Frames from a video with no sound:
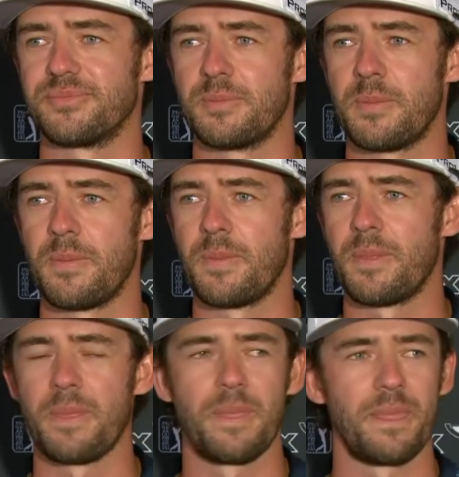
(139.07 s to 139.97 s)
Did you have anything?
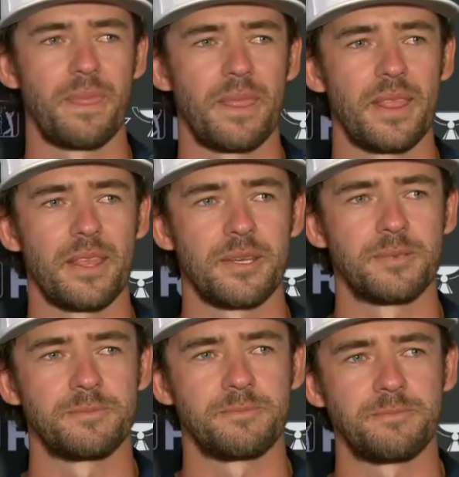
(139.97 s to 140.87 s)
I had another one that was
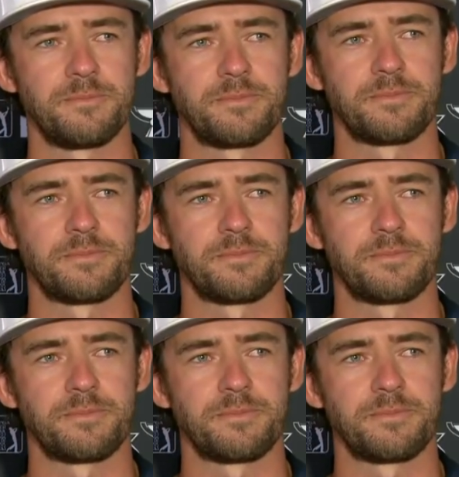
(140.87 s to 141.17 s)
off topic.